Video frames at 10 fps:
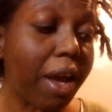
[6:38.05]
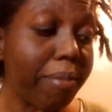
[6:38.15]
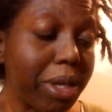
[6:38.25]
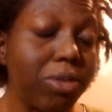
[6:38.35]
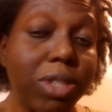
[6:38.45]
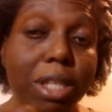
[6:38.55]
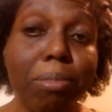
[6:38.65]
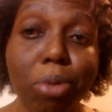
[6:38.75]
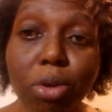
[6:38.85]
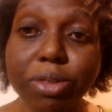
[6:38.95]
I mean, you take the
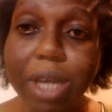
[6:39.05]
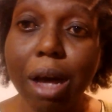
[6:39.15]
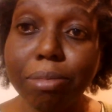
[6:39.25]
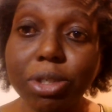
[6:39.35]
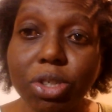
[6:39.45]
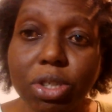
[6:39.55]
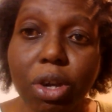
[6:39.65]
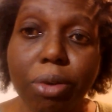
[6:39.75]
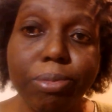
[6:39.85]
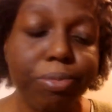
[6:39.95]
bones out, but you
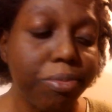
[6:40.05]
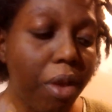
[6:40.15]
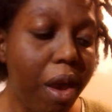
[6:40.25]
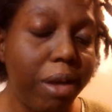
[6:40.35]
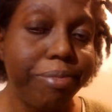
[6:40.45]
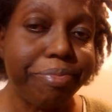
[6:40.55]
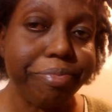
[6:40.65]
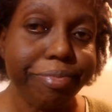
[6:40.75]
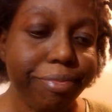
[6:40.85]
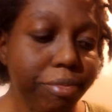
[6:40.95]
know.
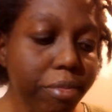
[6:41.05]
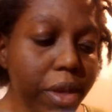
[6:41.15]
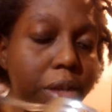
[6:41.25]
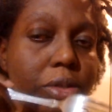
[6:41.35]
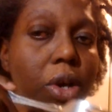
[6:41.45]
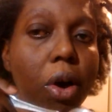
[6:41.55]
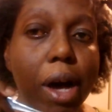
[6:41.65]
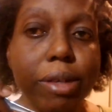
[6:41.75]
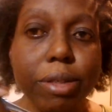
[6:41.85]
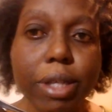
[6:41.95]

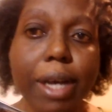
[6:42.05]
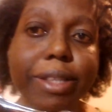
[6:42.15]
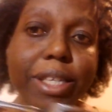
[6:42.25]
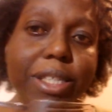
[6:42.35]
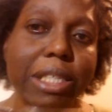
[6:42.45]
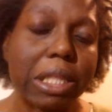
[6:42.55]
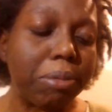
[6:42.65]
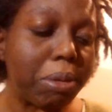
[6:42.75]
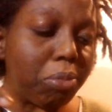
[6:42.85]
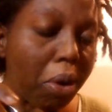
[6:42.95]
So I think it's a little
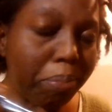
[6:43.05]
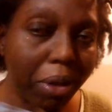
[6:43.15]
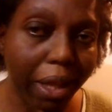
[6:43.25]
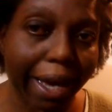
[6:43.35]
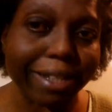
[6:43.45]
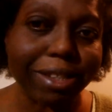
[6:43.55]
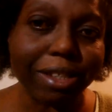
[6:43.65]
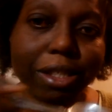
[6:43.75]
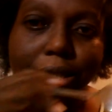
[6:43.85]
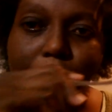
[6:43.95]
bit more polite
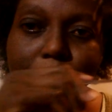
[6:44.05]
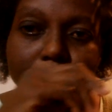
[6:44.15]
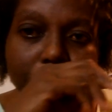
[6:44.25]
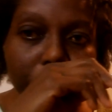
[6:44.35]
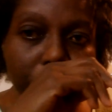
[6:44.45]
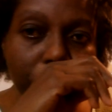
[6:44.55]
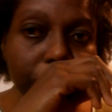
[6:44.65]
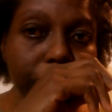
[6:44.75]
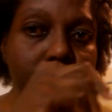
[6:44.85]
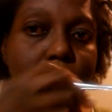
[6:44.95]

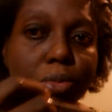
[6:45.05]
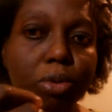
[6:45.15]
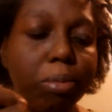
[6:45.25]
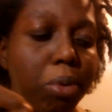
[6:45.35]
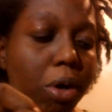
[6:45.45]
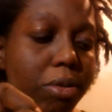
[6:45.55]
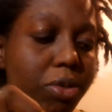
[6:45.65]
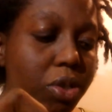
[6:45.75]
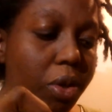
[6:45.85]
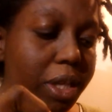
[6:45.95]
to remove the
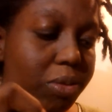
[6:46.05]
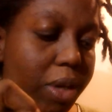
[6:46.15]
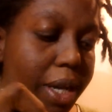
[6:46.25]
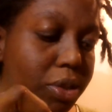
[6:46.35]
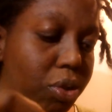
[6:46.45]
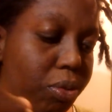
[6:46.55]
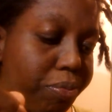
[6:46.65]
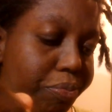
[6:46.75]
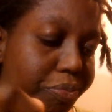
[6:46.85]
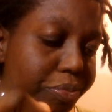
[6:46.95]
bones, so that's what I do.
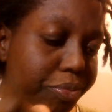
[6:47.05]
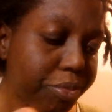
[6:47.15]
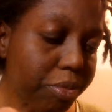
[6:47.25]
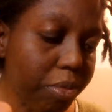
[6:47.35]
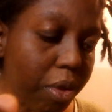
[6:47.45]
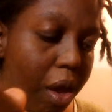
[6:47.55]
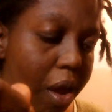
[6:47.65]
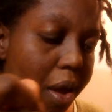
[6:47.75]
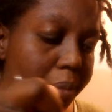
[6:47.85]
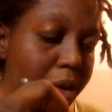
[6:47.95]

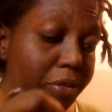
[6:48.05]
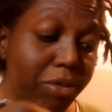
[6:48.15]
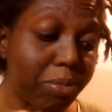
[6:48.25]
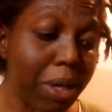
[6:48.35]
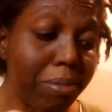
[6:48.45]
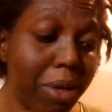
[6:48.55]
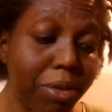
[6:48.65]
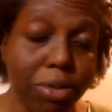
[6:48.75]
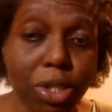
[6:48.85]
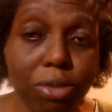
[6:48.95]
But if it was my
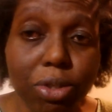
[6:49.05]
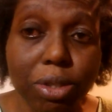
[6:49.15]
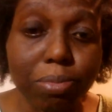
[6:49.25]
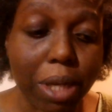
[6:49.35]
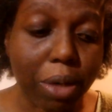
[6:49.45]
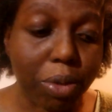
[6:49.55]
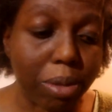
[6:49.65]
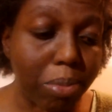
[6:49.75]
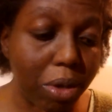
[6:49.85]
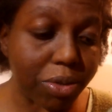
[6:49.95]
mother, she would just make it with
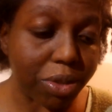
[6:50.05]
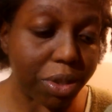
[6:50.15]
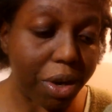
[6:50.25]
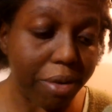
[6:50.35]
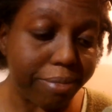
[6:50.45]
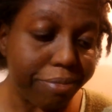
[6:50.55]
the bones in there.